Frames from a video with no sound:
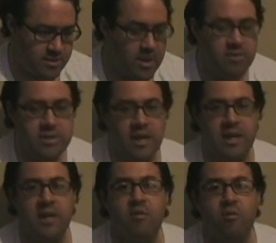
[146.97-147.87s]
I think it was got
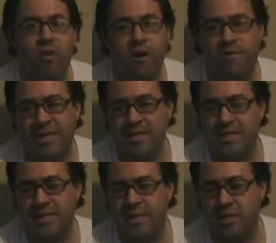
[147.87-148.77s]
a little rough as a
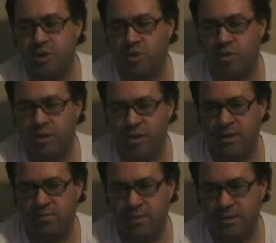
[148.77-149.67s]
teenager growing
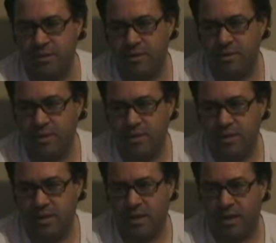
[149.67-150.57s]
up.
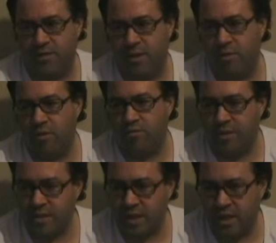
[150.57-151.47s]
I think when you're
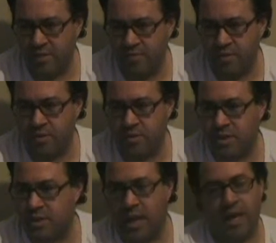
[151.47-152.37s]
physically
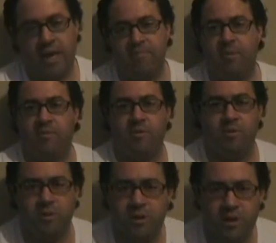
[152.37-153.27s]
abused, because I hate people
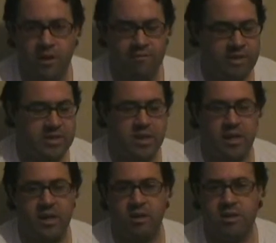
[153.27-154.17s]
who
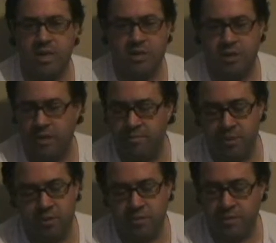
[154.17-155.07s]
physically or sexually
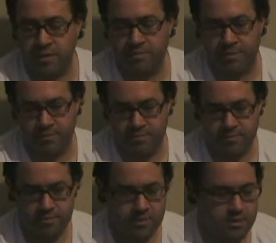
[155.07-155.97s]
abuse people.
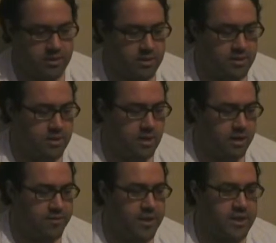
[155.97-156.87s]

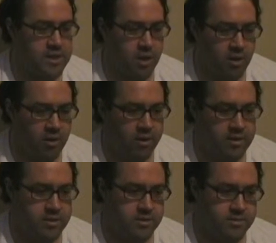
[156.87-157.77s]
I think it's hard.